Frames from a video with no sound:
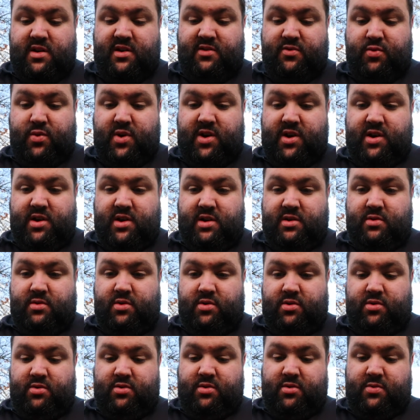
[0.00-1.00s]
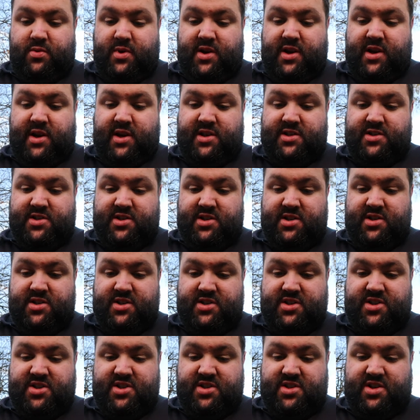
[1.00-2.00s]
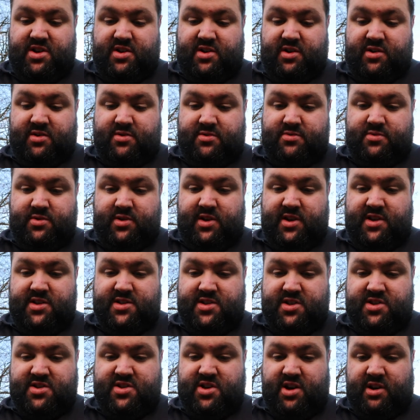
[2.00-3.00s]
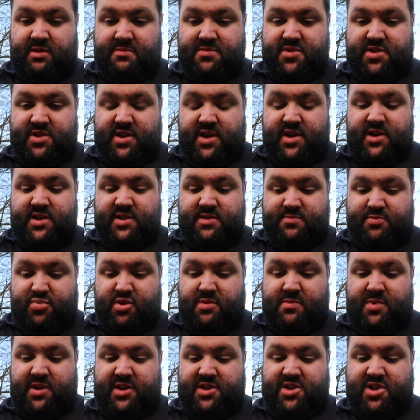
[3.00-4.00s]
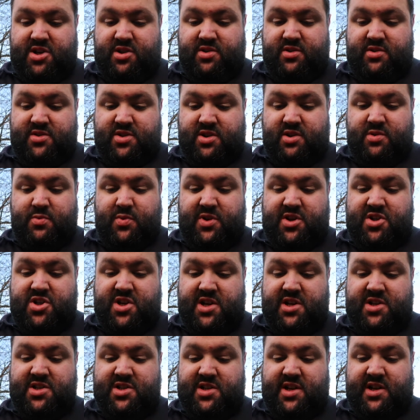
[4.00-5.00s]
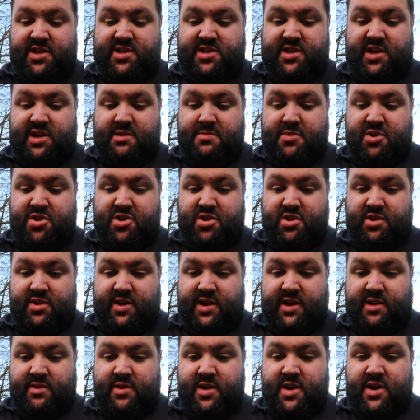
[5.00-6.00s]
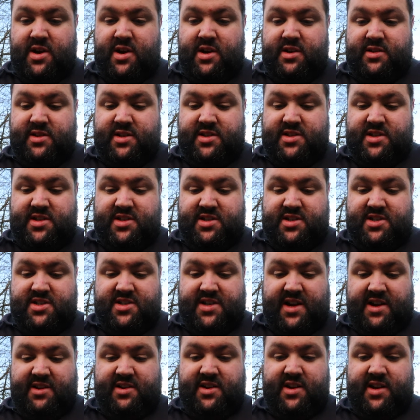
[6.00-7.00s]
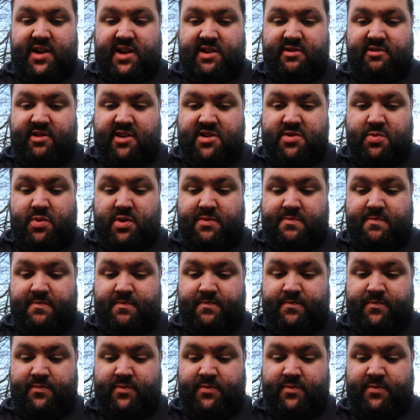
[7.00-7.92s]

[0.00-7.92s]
if we go all the way into Style, into Tops, it's probably time we changed our Celebi shirt now. This is the standard Ingress one.